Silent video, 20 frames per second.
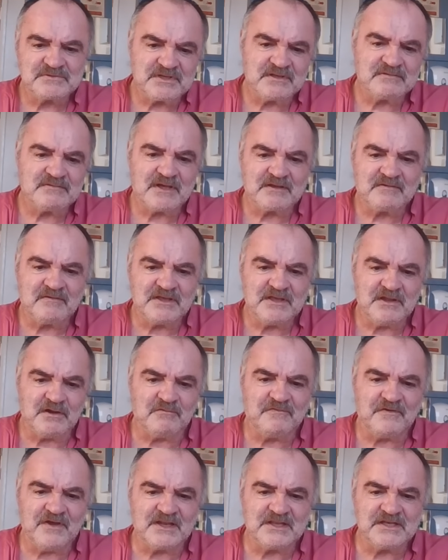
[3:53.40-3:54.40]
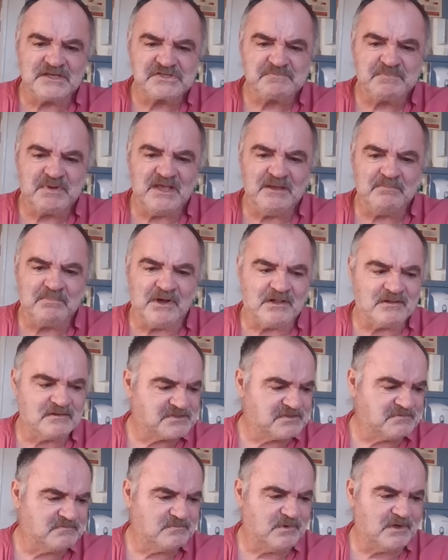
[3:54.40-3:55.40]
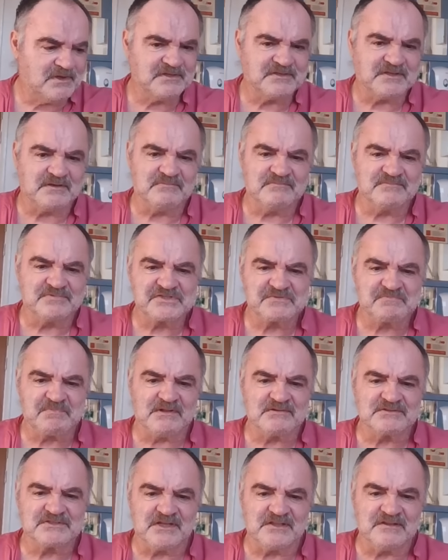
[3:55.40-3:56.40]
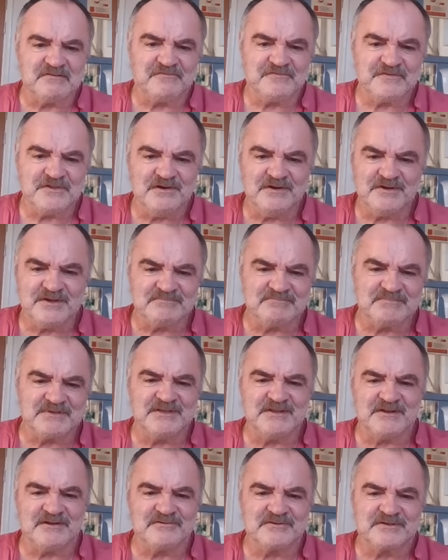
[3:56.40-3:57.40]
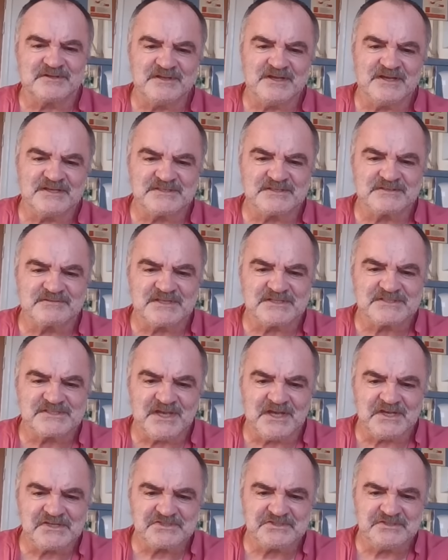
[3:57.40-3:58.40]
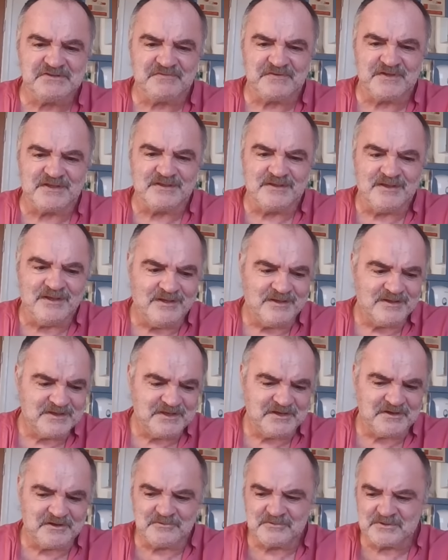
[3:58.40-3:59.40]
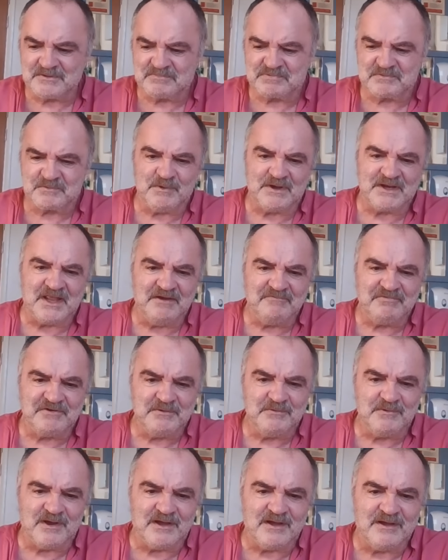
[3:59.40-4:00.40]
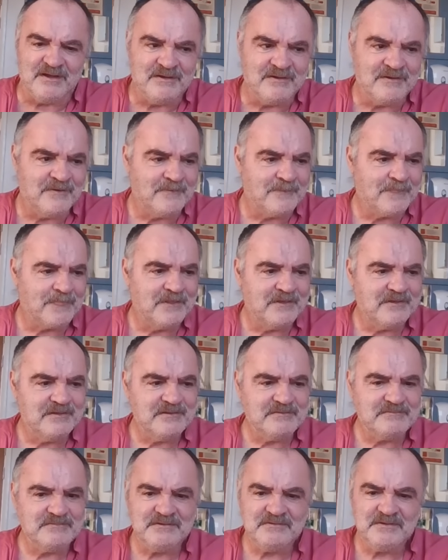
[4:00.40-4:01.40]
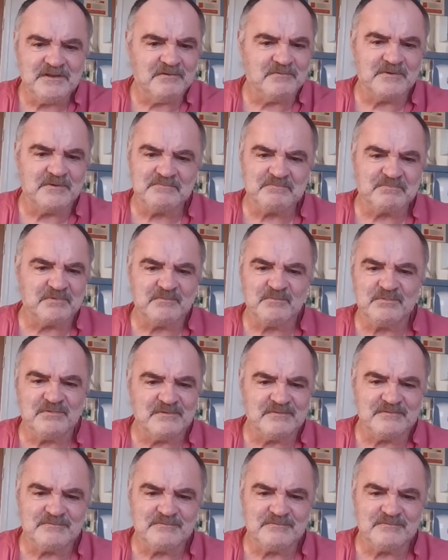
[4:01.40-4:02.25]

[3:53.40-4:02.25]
There was like, you know, various pee bottles, and one of them spilled on the floor, and you know, created catastrophe. You know, it went everywhere. You know what?